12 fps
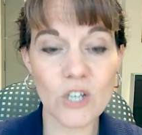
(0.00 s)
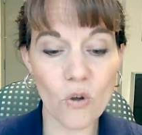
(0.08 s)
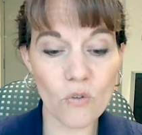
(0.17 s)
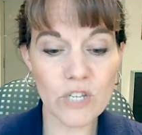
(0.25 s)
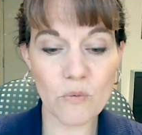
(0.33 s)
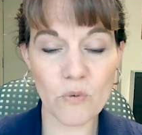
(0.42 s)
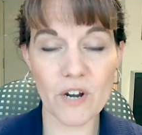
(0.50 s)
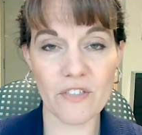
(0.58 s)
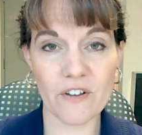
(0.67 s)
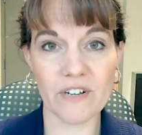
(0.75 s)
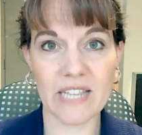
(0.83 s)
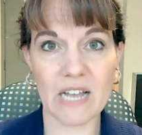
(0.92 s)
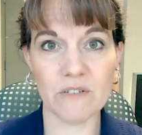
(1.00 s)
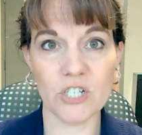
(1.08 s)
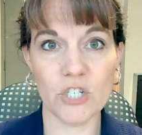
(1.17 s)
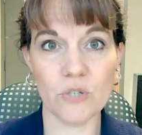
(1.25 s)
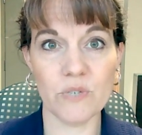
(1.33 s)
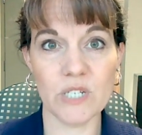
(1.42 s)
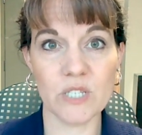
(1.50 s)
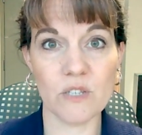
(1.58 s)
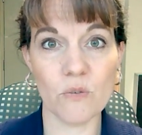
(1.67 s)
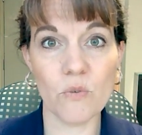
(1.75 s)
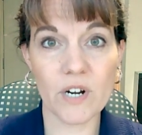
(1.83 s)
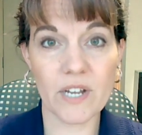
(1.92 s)
only work they're allowed to do is the
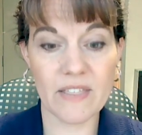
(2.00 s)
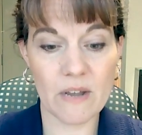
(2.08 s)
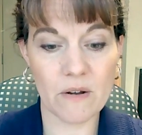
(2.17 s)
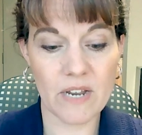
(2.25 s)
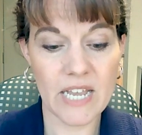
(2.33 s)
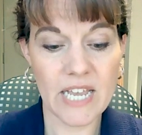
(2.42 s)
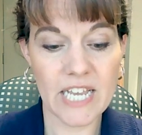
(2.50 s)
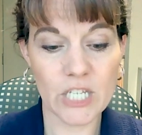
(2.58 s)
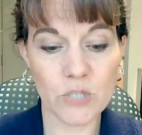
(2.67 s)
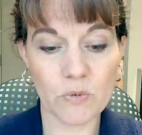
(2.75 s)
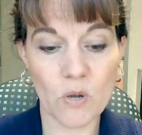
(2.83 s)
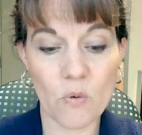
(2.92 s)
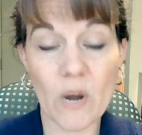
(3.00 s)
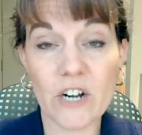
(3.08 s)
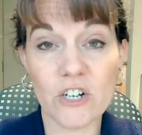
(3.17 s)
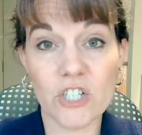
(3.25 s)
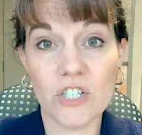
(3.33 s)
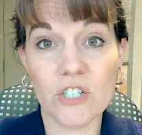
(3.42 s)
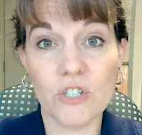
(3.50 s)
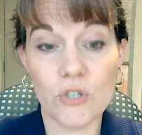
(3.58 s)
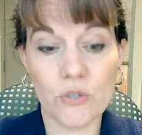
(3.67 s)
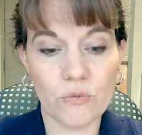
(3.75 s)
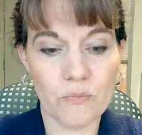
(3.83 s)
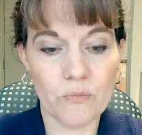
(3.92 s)
work that is required
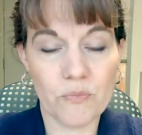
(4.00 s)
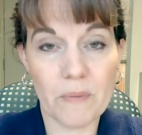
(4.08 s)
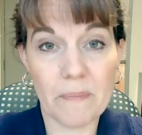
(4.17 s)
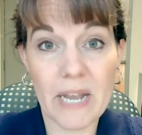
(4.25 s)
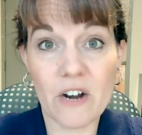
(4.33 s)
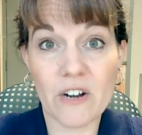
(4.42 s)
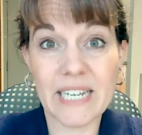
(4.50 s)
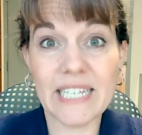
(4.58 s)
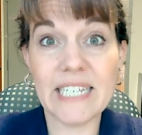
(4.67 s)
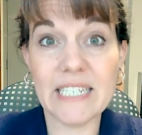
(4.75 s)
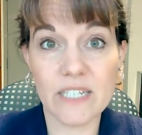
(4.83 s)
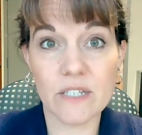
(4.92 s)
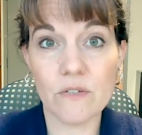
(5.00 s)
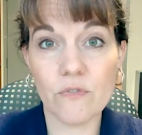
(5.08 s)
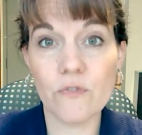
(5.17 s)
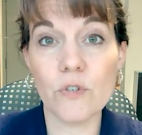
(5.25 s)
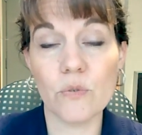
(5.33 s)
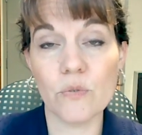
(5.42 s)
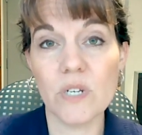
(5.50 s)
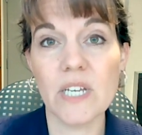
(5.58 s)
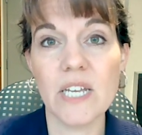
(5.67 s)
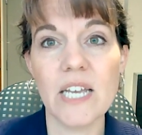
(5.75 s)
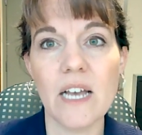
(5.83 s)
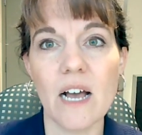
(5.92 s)
to prepare and eat food
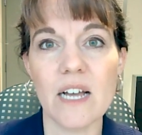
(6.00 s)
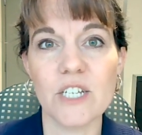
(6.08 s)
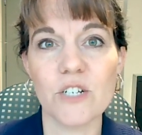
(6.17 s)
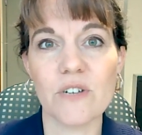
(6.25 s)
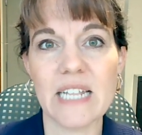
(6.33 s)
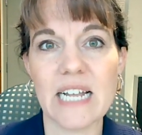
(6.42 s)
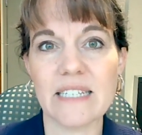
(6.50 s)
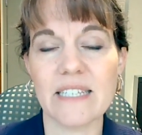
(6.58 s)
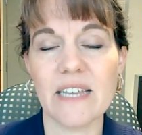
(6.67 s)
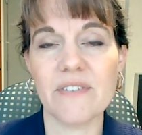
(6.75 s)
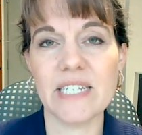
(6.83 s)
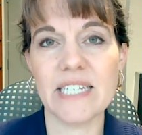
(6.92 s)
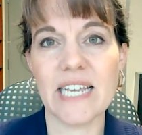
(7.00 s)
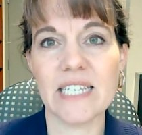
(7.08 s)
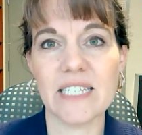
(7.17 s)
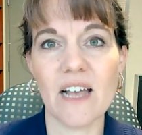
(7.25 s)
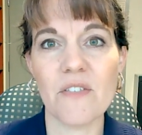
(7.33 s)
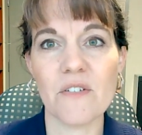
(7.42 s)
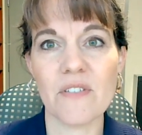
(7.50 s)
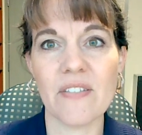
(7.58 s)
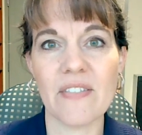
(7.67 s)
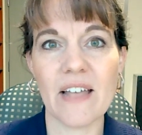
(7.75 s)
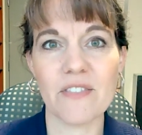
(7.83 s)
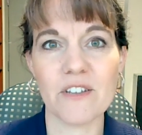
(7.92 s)
during that 7 days. Other than
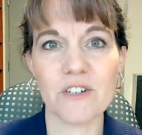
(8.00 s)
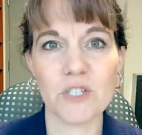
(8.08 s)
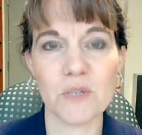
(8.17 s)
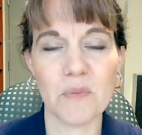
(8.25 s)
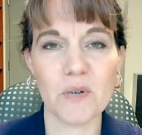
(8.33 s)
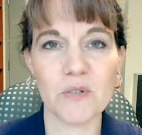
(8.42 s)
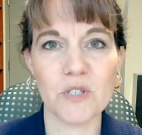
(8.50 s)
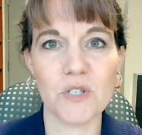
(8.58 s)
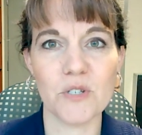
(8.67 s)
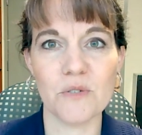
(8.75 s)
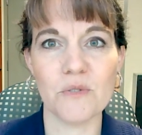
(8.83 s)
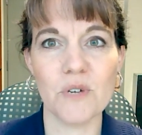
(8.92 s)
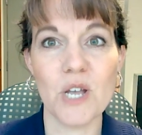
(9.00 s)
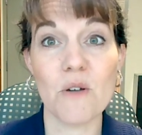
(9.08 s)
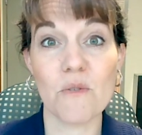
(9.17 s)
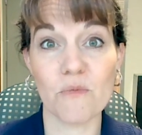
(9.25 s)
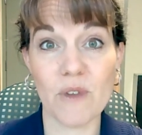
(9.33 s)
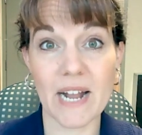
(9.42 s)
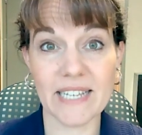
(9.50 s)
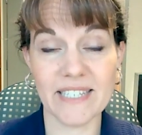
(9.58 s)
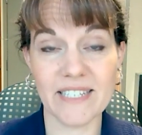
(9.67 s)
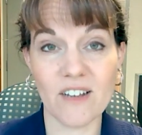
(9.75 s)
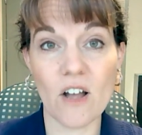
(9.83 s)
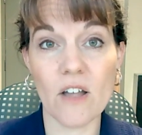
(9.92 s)
that, they're supposed to rest
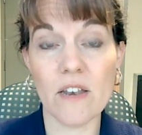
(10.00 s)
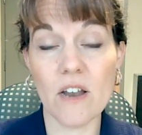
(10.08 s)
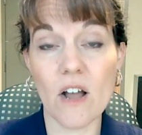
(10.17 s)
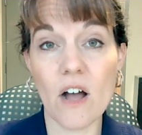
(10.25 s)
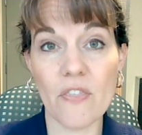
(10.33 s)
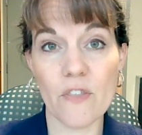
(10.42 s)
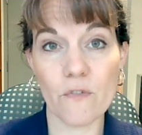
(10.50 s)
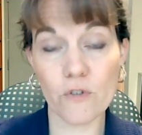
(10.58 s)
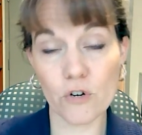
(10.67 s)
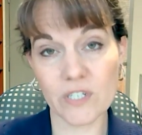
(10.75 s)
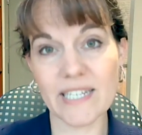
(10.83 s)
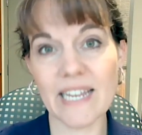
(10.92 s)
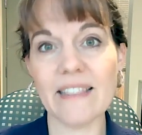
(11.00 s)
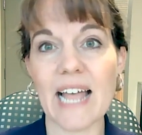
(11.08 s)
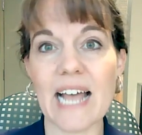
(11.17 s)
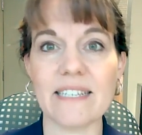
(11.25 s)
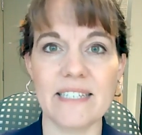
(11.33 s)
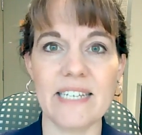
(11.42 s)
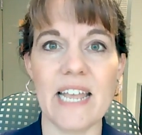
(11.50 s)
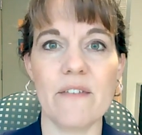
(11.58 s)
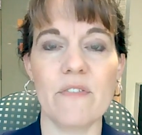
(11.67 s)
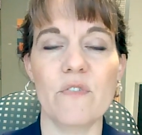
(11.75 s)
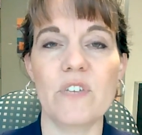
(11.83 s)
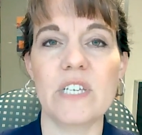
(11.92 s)
on the first and last day of
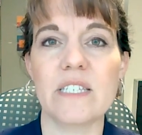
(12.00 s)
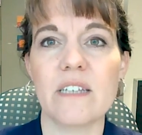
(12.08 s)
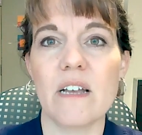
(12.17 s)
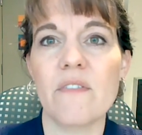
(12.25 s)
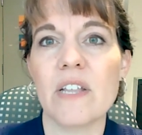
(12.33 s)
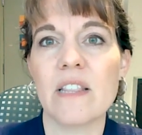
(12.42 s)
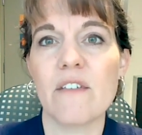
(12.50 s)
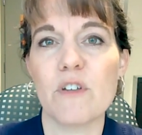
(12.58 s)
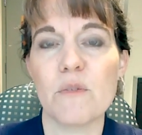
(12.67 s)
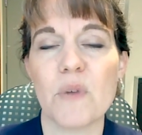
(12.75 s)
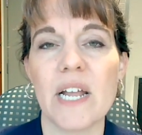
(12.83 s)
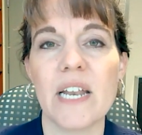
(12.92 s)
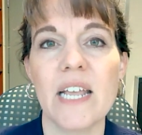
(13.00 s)
the Feast of Unleavened Bread.